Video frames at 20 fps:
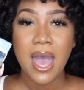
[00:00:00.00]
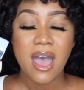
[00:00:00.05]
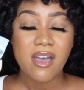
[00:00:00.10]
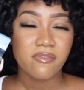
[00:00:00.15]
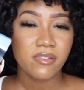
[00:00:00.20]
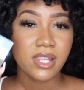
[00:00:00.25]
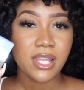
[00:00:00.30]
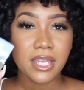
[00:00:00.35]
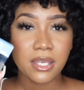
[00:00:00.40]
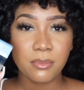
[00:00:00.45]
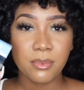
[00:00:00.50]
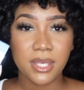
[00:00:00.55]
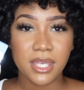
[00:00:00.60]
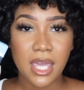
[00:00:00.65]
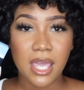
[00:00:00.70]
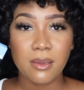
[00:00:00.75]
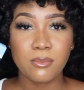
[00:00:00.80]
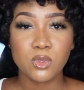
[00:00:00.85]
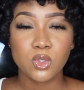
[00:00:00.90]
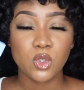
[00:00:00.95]
I feel like it
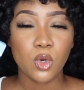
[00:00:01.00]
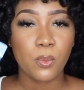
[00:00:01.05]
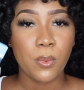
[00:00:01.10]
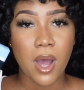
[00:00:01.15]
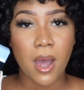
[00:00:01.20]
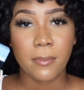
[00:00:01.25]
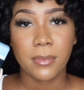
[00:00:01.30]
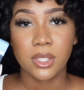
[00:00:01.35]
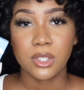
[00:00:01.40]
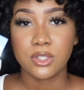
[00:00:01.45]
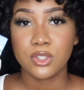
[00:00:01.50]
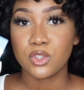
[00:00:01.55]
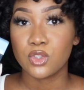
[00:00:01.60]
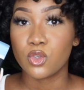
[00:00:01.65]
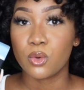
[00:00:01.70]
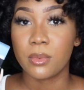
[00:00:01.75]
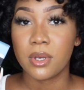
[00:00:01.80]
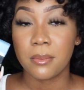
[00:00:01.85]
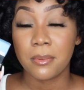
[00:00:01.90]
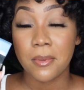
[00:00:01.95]
became so popular and
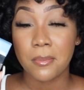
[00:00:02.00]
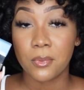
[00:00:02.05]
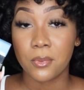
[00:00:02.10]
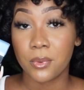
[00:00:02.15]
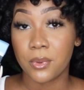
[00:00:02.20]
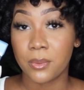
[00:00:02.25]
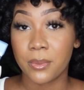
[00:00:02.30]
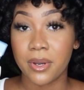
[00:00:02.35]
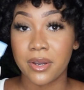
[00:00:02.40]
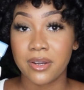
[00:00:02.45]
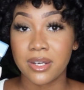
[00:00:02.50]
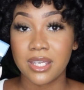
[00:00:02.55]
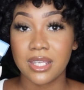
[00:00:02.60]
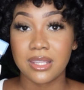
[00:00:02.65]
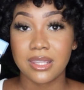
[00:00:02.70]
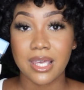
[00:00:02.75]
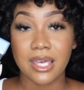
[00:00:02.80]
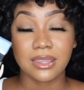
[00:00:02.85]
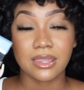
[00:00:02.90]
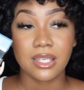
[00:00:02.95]
so many people were wearing
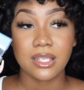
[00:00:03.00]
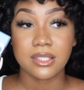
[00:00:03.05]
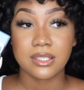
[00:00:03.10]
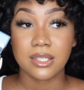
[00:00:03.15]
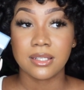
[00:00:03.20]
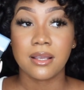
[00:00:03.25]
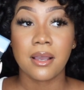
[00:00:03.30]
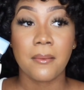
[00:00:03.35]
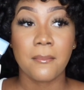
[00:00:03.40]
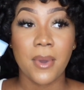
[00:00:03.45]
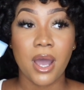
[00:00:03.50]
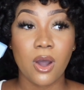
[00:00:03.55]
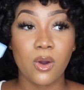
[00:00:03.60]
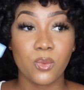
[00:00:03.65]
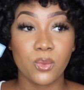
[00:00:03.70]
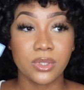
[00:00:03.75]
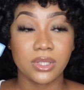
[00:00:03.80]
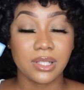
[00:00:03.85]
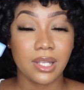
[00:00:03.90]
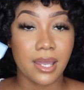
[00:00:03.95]
it that they did come
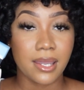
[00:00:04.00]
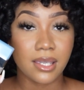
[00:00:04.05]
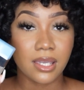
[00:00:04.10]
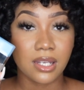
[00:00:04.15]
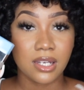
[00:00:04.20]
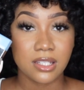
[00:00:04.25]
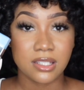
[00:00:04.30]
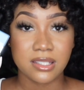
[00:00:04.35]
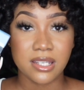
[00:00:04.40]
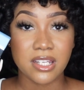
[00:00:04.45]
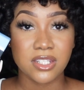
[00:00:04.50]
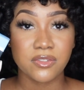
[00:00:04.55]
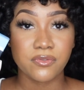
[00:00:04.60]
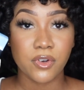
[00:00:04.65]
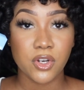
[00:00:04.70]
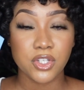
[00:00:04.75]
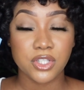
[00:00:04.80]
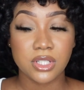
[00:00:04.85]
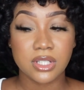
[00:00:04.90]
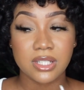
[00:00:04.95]
out with like an intense
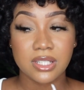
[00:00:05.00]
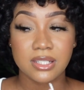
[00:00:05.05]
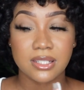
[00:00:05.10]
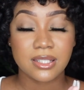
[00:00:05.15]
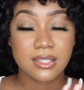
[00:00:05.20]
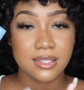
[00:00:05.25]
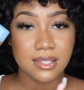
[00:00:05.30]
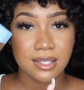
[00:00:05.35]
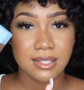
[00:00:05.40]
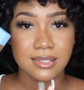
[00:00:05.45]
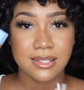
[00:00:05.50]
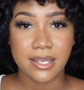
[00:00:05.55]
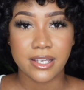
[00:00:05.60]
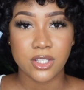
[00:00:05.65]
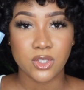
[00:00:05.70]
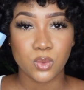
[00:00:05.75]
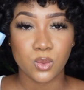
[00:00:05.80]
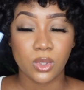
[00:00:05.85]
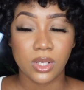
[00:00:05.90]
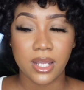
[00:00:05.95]
version, because this is like
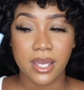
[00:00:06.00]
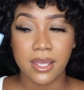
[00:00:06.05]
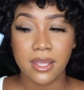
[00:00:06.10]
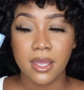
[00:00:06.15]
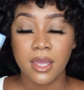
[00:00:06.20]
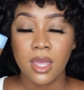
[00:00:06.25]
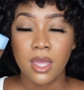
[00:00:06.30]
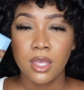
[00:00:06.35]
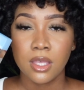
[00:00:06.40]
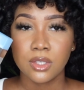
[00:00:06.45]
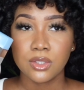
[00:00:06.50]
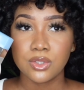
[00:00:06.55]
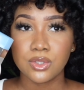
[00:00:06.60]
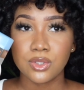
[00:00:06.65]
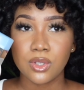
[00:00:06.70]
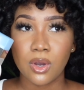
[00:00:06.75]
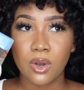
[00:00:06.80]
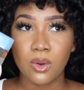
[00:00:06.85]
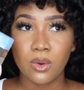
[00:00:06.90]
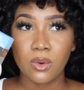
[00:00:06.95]
a toilette.
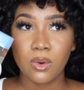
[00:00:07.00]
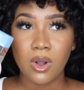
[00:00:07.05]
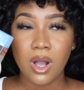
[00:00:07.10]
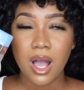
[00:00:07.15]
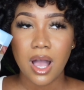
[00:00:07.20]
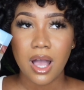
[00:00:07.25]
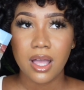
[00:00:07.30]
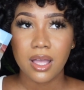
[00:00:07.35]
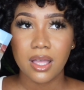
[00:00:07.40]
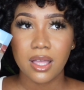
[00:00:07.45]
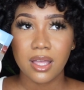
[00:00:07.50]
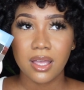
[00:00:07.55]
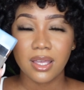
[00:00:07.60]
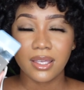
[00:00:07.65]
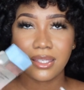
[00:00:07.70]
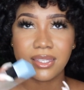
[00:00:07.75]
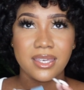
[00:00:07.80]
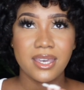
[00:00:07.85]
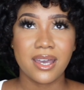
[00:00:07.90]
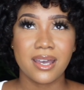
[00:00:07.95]
So
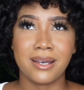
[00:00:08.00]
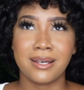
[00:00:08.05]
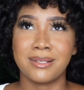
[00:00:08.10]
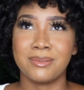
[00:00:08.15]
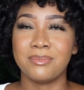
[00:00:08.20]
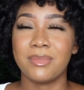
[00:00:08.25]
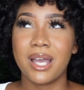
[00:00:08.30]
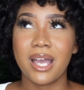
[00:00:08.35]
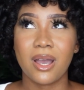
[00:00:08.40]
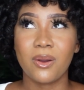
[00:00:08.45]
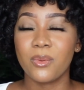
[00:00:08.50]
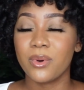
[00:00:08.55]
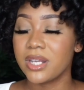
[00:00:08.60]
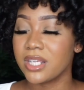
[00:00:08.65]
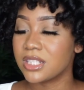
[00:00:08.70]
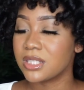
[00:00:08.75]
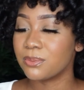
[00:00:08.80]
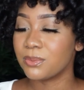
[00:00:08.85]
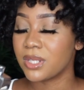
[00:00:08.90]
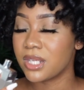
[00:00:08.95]
yeah, I want to
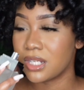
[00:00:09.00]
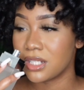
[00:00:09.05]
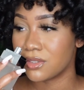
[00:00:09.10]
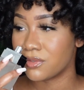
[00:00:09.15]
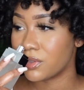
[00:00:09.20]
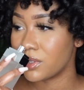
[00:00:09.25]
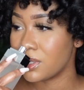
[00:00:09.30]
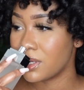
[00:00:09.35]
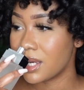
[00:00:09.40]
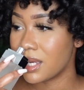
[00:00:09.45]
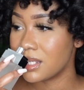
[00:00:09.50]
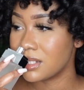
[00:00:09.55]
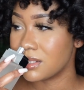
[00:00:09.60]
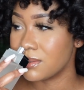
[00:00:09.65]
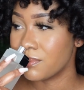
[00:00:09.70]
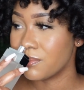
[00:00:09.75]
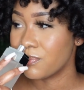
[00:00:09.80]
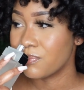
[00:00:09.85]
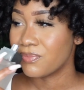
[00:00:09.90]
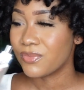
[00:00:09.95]
explain this for you guys.
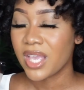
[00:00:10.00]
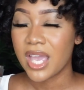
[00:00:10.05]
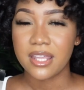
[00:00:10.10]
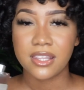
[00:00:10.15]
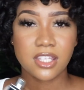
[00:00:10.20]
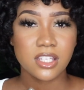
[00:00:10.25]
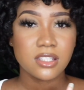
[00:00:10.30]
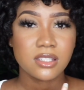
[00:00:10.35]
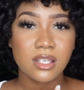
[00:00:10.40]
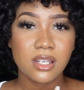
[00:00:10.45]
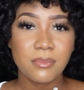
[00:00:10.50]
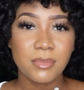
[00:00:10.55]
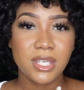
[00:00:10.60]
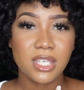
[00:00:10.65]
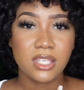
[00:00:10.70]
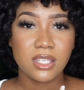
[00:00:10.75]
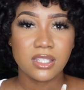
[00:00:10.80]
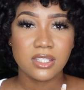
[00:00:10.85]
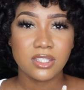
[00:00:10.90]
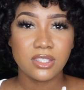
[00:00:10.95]
I think it's going to be
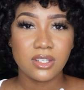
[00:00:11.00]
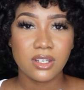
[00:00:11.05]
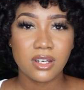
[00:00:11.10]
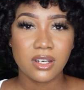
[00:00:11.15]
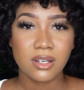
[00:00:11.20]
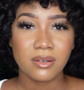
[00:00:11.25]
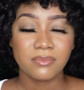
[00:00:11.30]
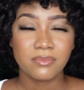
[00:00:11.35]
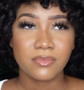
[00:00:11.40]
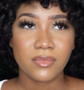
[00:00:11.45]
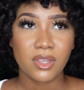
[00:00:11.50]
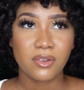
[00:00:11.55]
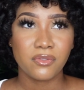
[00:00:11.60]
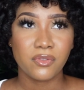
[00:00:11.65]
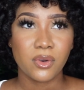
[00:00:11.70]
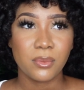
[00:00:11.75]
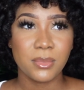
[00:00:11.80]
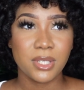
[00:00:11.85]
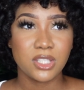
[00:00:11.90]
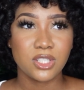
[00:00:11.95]
easier
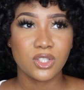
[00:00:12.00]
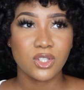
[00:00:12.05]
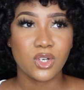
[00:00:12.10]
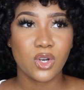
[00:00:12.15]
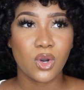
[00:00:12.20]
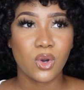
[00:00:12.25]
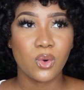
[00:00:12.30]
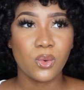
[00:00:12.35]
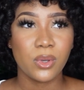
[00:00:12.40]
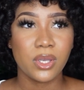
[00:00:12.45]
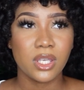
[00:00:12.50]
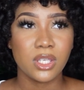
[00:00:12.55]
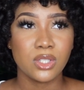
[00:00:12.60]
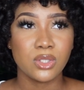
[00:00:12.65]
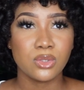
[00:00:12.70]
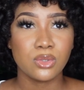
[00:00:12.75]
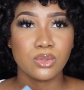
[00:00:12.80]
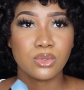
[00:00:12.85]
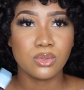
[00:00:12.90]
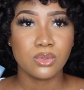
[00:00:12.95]
for me to go
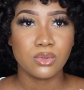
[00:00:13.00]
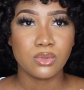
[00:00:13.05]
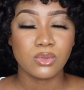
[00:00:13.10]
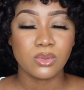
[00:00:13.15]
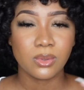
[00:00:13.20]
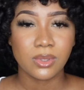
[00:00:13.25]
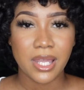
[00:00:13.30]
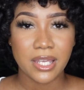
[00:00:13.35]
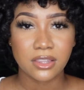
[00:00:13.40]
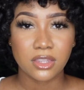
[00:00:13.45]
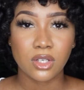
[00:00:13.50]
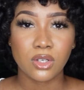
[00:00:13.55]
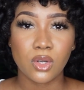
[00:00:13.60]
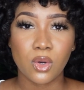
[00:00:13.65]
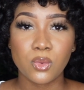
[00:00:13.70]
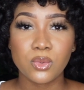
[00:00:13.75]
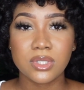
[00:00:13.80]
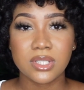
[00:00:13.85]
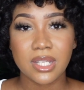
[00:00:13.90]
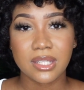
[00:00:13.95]
into like the
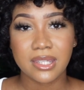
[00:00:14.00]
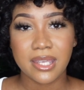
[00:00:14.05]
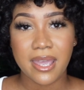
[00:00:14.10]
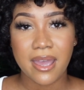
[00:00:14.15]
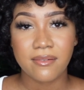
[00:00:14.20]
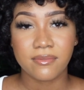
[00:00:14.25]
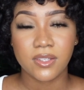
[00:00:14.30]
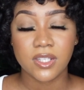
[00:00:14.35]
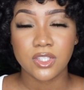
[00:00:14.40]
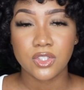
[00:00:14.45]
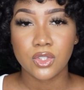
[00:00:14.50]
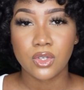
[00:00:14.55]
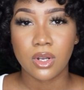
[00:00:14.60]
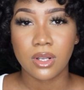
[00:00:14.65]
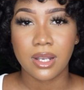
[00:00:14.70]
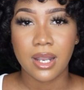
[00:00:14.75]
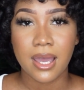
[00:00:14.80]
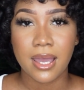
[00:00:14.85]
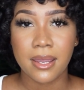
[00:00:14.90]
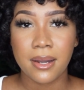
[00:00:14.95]
notes that they have listed
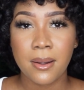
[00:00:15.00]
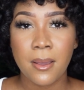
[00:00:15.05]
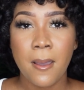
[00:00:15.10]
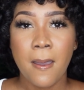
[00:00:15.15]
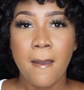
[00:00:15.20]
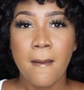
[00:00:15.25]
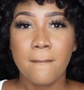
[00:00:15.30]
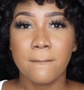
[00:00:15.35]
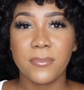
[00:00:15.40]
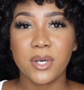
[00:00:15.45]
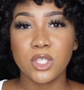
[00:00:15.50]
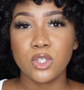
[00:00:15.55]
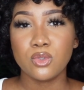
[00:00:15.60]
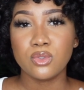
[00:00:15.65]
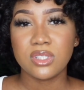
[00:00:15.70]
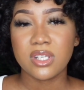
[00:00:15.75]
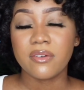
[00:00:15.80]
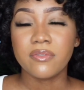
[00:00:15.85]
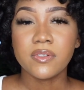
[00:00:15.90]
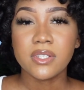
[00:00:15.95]
online, but
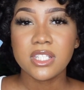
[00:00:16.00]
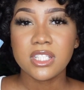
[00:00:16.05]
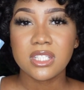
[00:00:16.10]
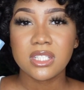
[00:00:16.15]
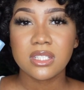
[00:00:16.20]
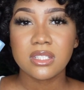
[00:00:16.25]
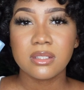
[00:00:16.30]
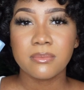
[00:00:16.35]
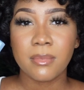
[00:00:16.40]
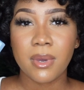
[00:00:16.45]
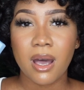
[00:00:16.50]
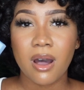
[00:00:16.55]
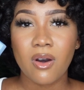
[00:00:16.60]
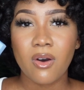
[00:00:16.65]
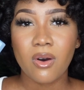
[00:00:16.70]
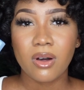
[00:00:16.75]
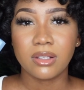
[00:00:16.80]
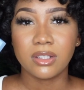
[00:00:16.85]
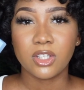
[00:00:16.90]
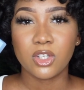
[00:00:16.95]
you definitely
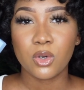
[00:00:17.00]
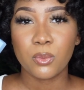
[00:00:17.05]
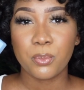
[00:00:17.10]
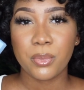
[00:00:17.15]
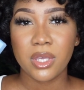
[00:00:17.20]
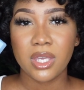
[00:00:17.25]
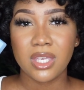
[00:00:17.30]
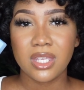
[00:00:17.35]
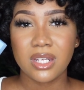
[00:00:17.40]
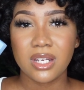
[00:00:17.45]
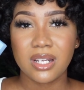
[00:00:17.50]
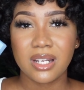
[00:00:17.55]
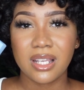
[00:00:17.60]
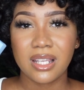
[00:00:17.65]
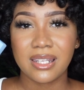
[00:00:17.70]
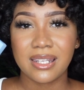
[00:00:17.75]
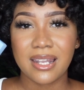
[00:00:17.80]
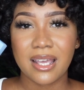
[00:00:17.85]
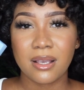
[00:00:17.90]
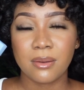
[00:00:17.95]
smell a little bit
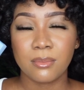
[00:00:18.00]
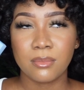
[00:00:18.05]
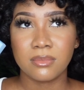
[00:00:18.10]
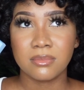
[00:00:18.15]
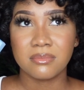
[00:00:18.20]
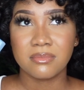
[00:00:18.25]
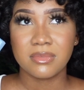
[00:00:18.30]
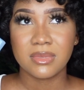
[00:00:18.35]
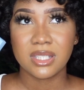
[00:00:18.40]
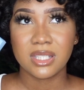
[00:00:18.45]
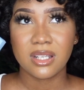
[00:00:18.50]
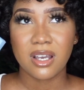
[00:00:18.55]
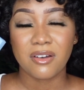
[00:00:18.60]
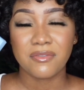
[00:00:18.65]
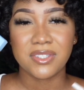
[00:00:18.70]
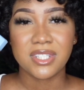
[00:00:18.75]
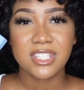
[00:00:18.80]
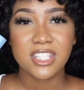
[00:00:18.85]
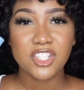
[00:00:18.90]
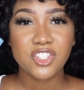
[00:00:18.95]

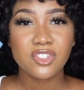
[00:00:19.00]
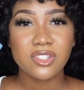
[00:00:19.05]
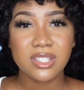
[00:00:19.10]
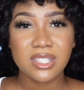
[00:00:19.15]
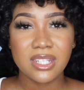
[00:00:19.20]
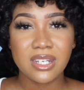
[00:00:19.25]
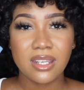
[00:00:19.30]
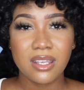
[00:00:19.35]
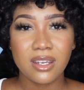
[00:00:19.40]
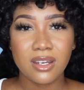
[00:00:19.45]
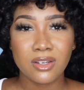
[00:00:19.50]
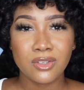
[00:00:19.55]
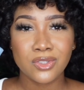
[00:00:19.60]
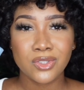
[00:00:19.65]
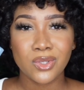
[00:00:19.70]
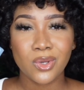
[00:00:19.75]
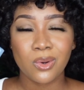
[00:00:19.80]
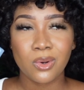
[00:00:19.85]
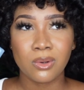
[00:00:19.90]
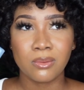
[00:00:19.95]
of citrus in here.
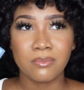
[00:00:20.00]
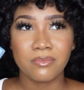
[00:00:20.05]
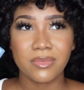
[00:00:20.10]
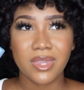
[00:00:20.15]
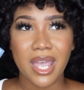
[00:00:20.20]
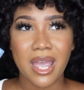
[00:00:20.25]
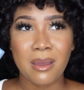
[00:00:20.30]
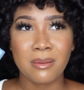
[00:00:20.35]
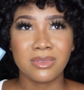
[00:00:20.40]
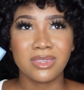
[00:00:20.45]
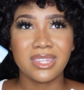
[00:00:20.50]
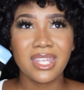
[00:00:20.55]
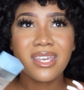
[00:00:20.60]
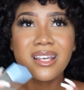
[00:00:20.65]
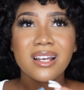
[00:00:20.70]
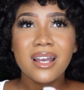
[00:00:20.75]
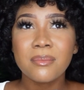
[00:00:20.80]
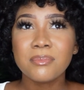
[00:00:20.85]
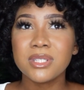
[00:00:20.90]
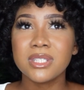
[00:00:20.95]
So I
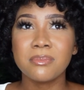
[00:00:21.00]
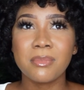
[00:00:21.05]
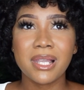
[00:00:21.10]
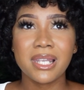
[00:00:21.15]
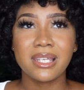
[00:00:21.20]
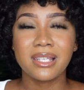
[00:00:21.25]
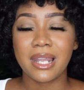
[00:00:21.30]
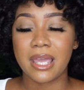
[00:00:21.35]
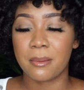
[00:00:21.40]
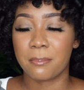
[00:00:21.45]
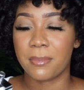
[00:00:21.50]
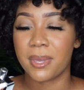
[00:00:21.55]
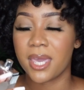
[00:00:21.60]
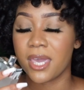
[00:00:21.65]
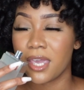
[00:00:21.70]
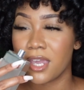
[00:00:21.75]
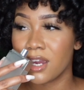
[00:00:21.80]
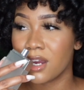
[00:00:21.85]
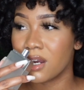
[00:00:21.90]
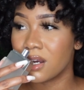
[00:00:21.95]
think I'm smelling like
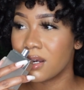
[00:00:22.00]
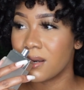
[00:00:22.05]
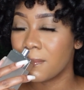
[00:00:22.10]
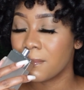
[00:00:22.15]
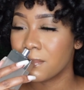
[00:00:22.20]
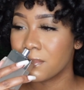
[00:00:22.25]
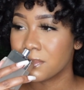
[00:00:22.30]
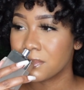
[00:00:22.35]
pear,